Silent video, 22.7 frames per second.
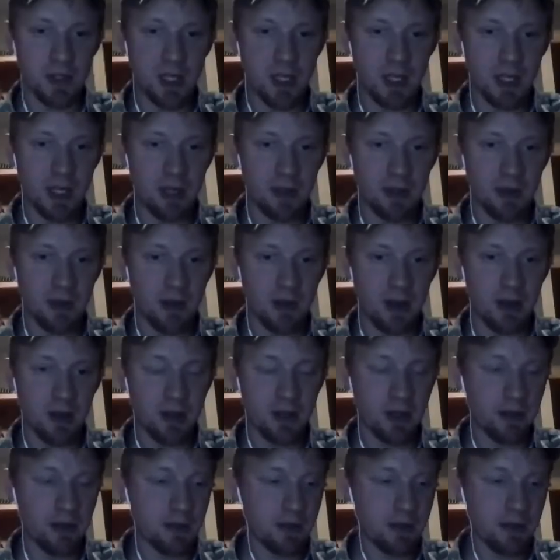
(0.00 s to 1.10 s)
in our
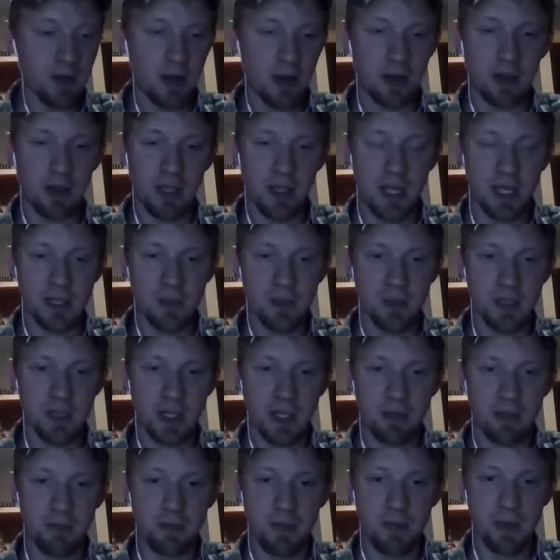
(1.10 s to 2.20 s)
class? Was
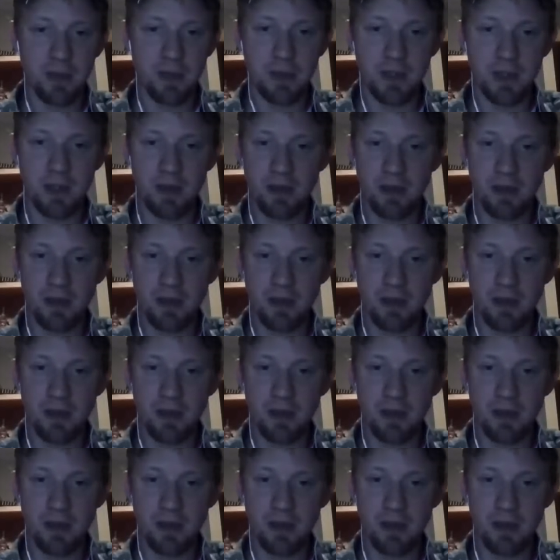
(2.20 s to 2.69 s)
that posted?